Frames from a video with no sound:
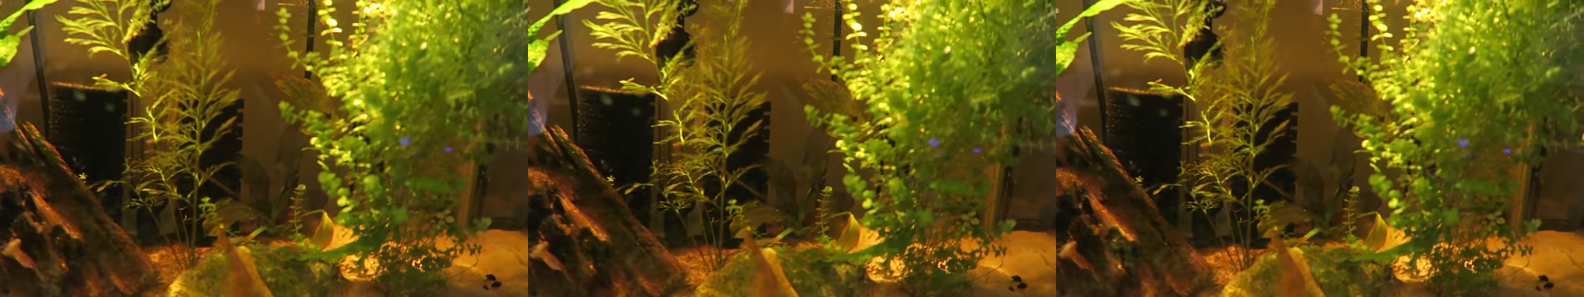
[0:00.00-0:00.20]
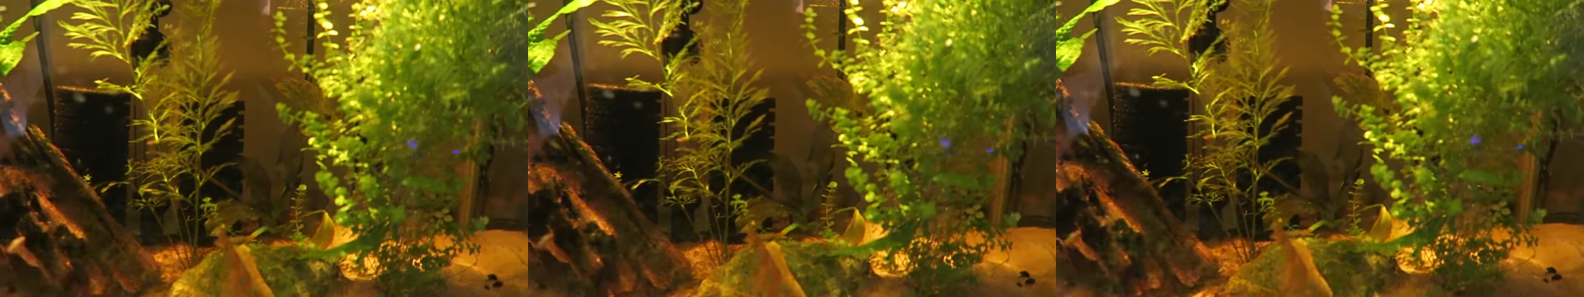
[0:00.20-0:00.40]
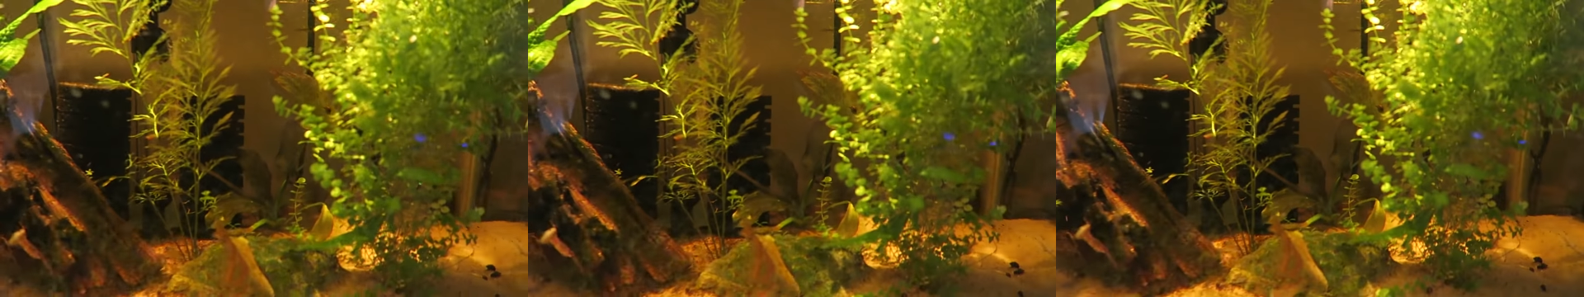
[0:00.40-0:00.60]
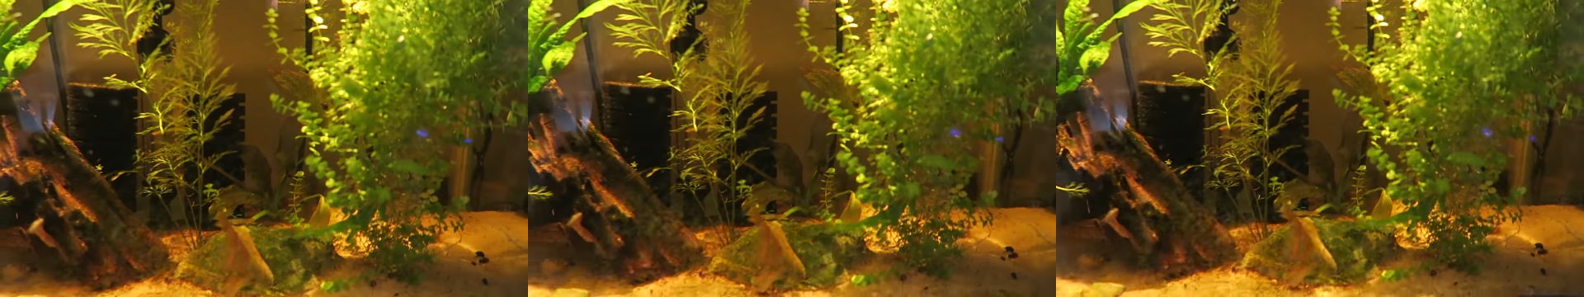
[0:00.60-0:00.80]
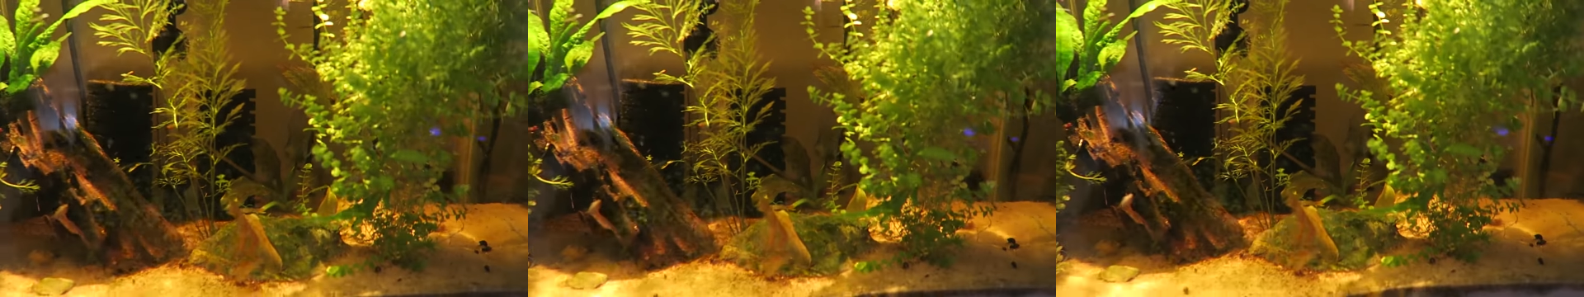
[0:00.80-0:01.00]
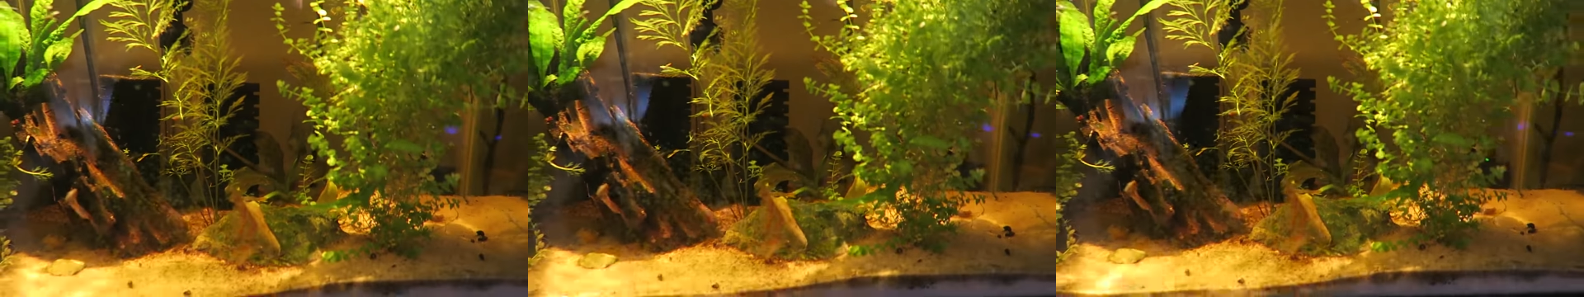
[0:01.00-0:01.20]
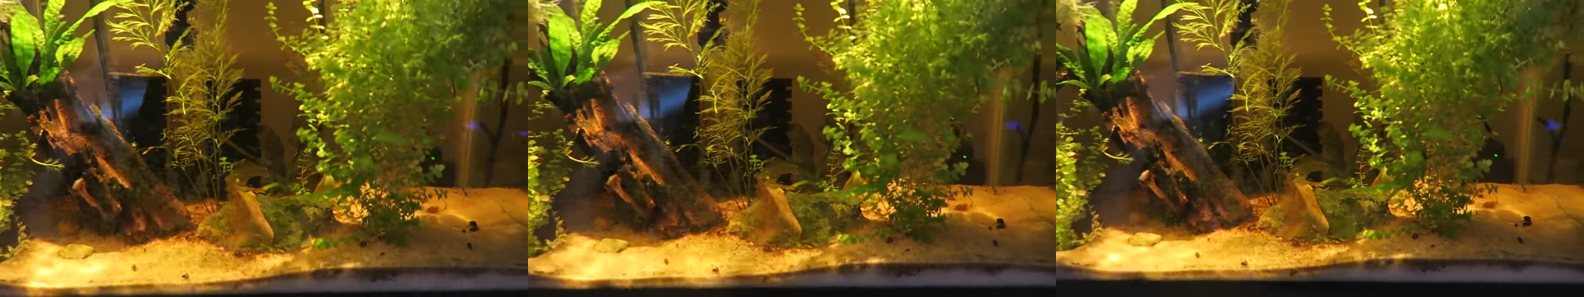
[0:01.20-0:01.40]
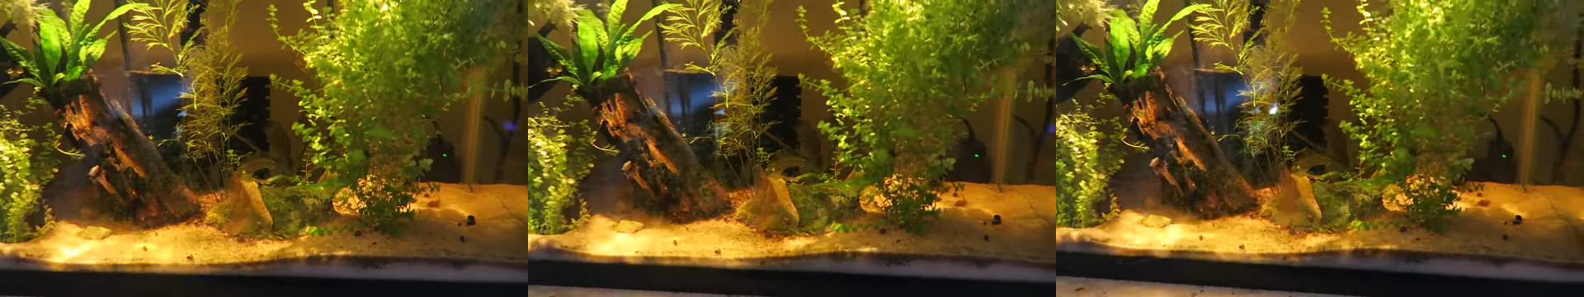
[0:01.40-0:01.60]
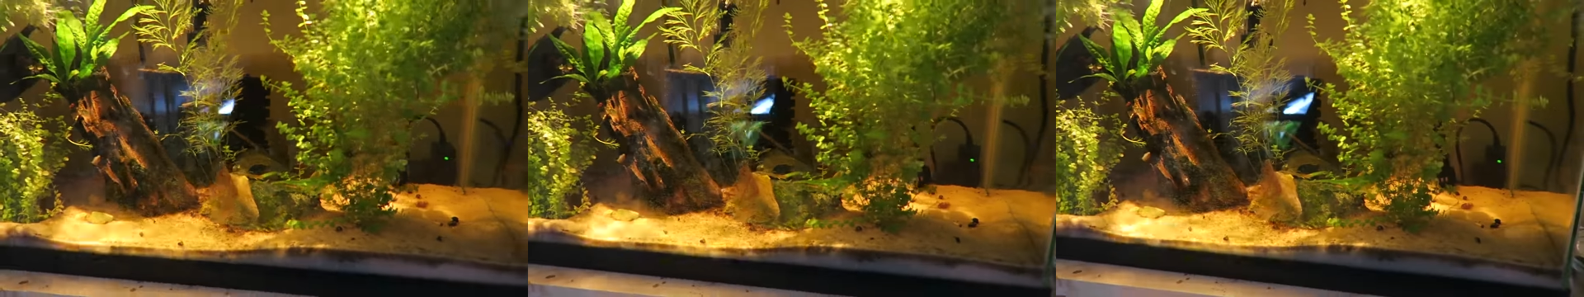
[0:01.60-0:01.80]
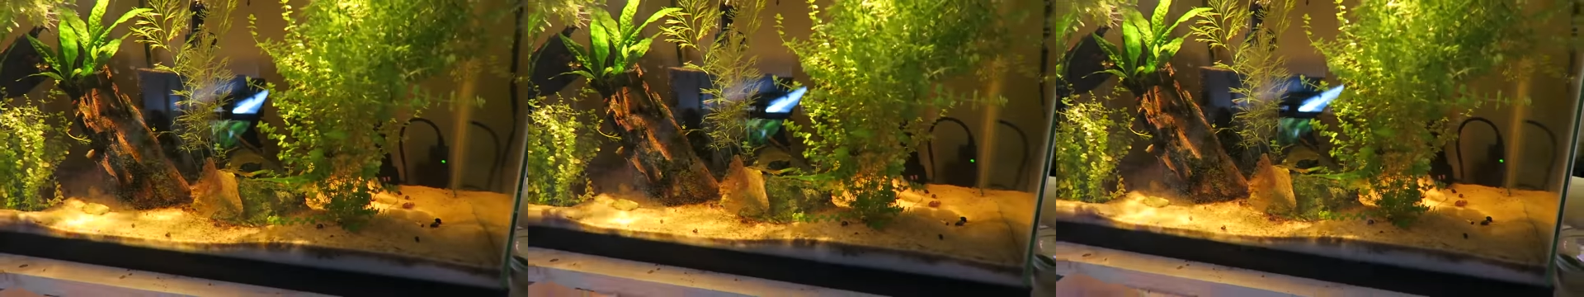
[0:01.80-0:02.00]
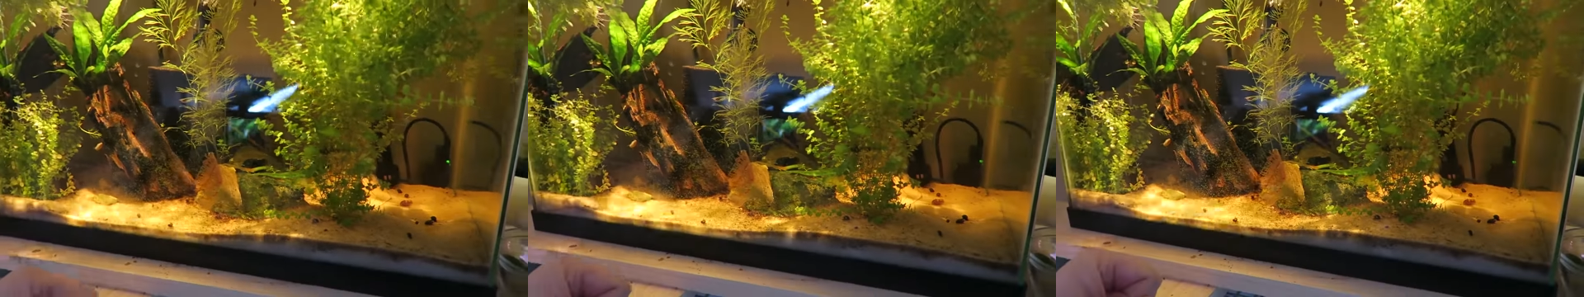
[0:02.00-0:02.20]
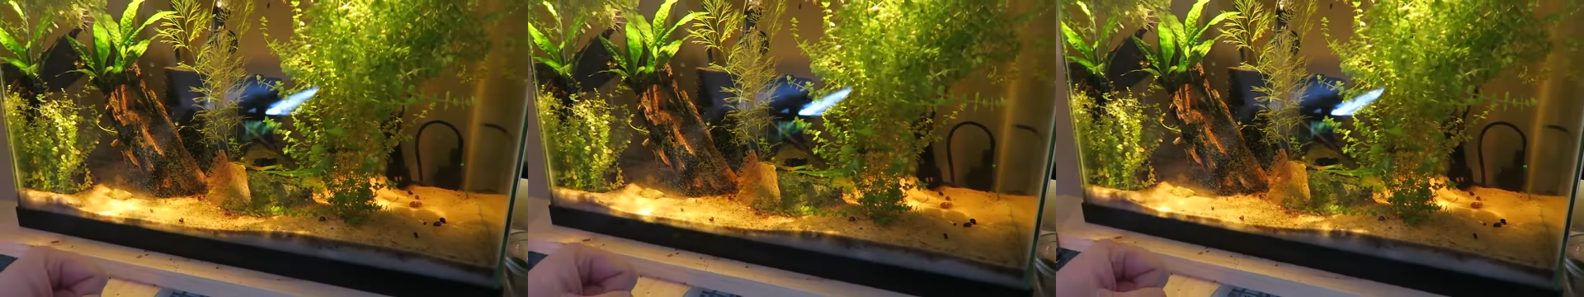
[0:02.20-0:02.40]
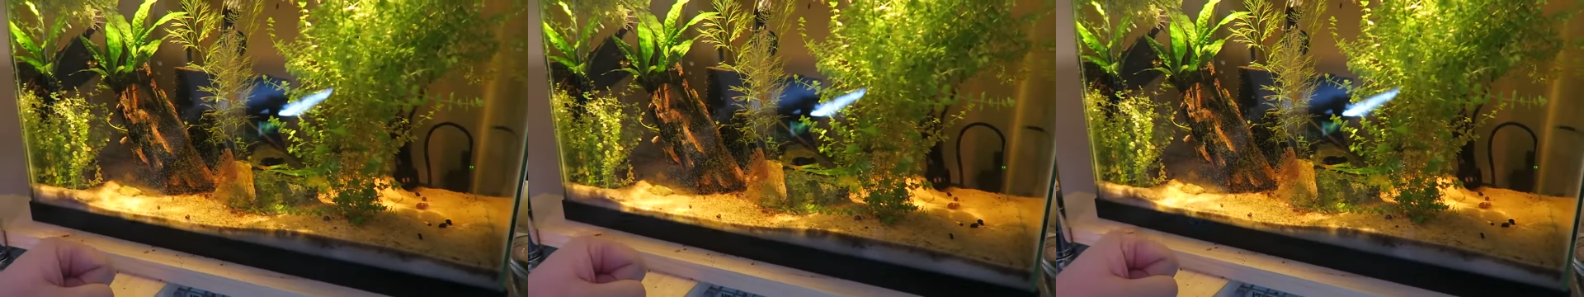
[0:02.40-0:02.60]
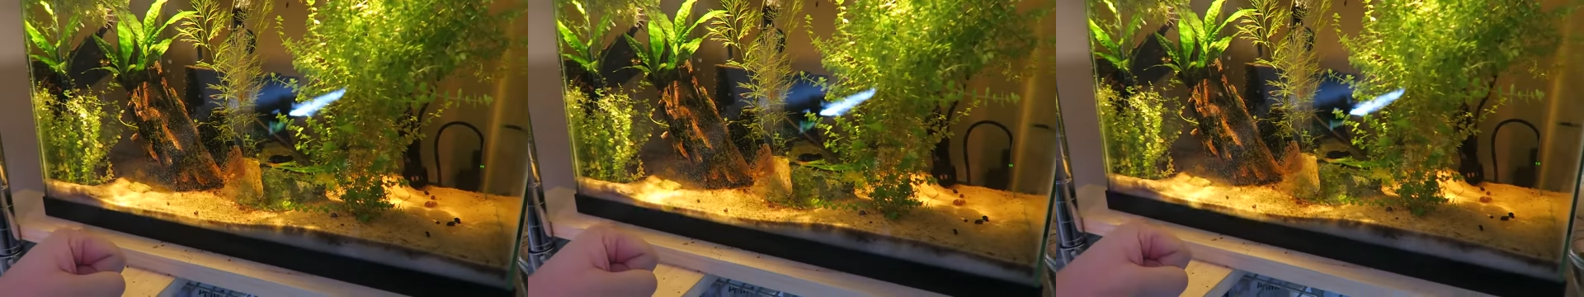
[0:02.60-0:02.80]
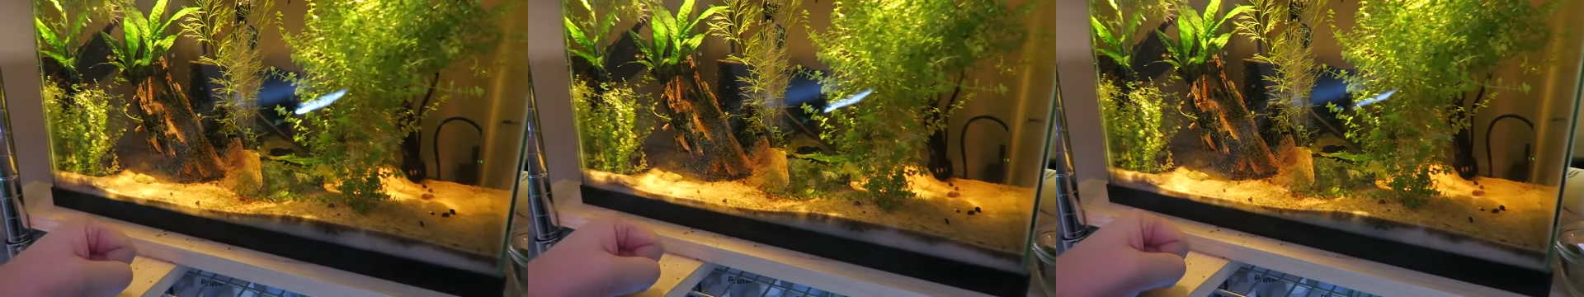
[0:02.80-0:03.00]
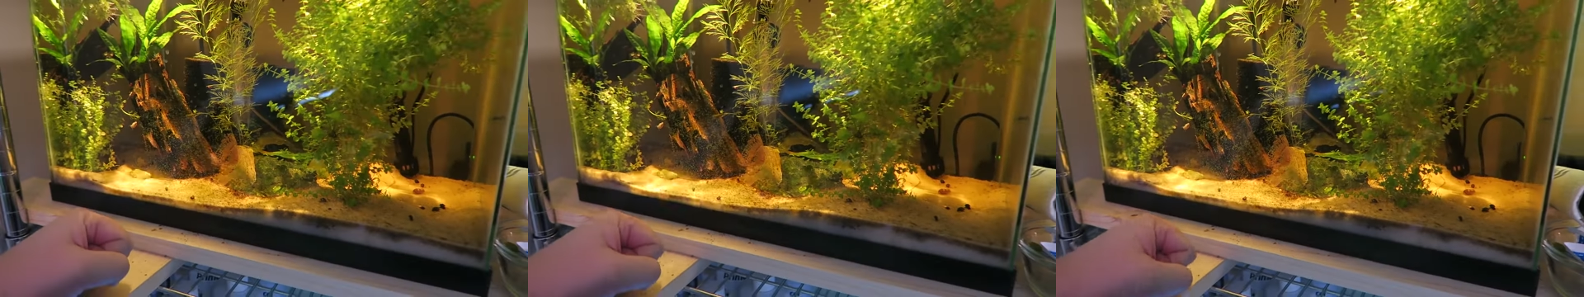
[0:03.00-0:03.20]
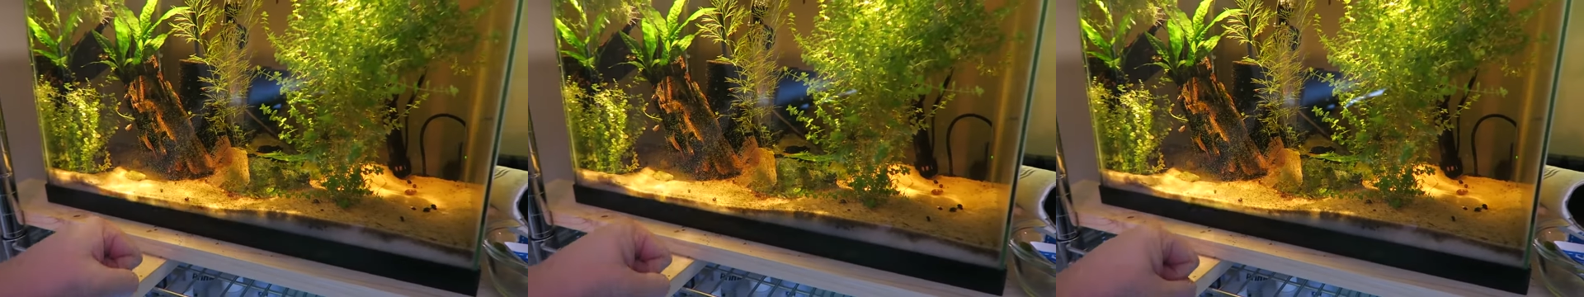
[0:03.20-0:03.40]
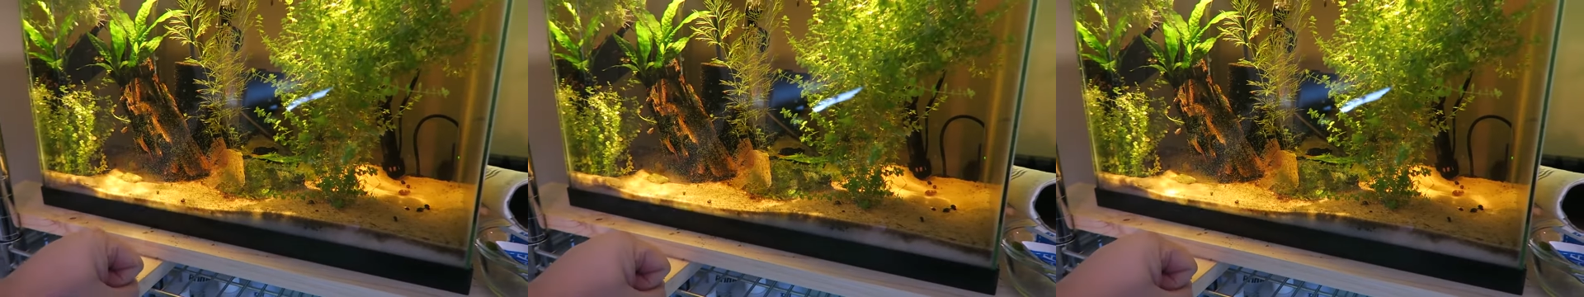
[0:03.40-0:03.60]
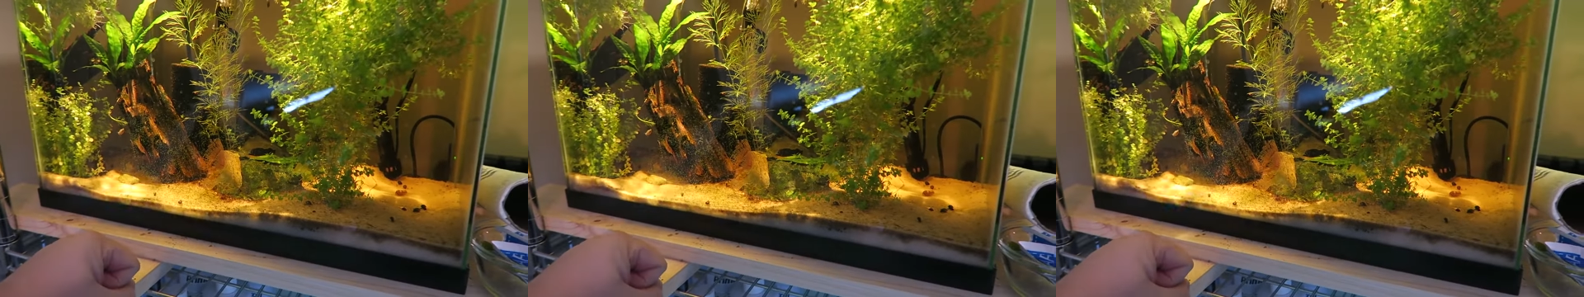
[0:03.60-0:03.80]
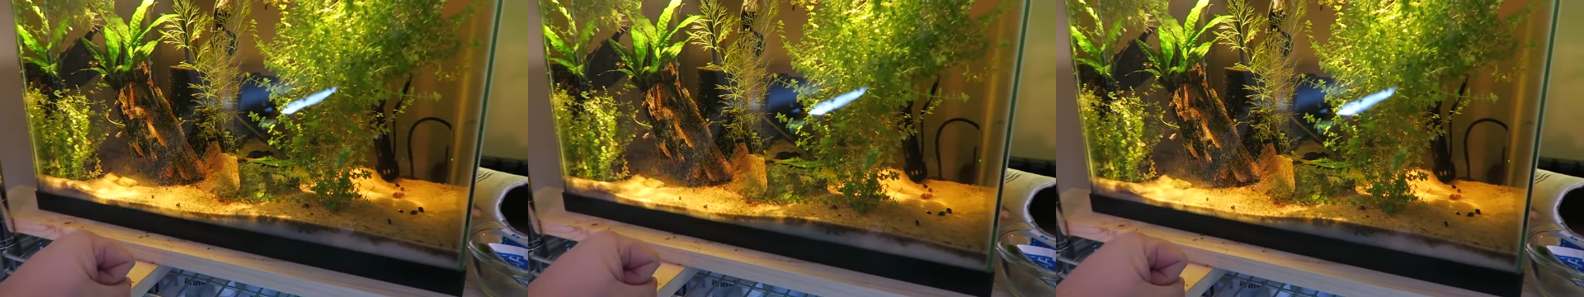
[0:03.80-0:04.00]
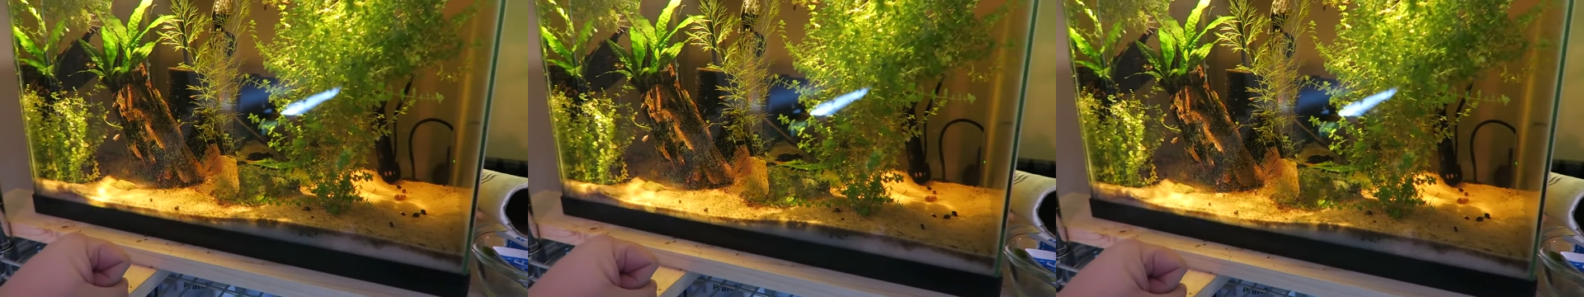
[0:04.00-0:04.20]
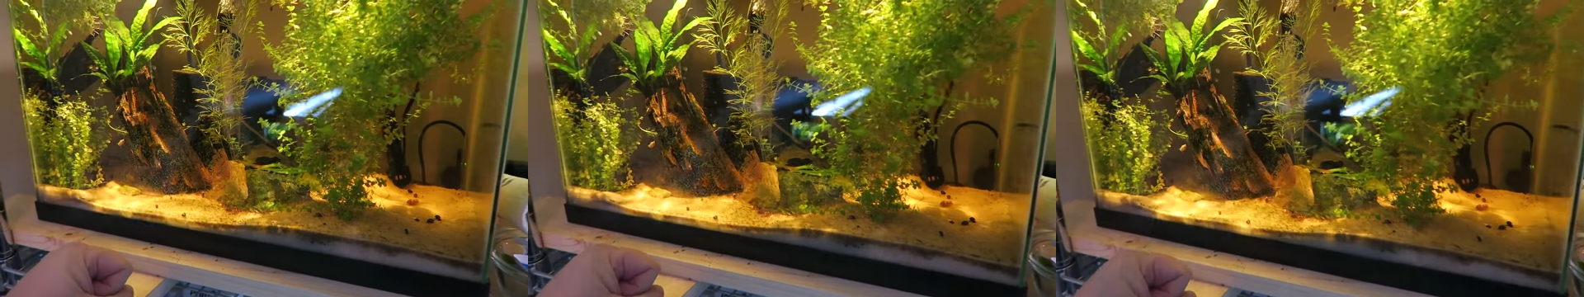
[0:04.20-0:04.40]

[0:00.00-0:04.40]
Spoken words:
Nobody's mouth can be seen.